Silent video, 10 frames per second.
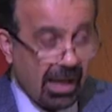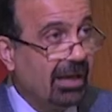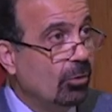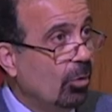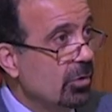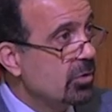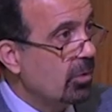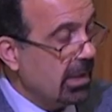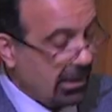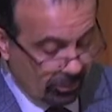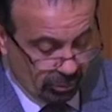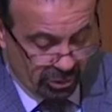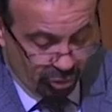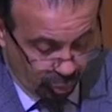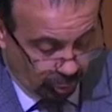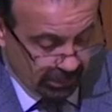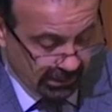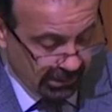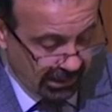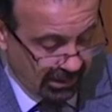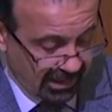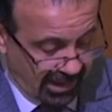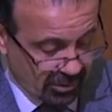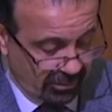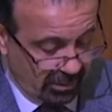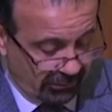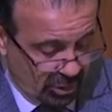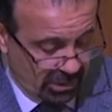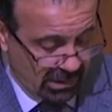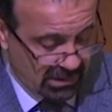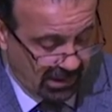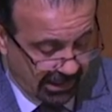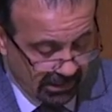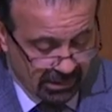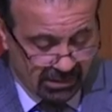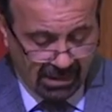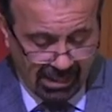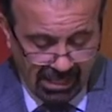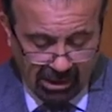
and also includes Jordan in the case of the revisionist Zionists,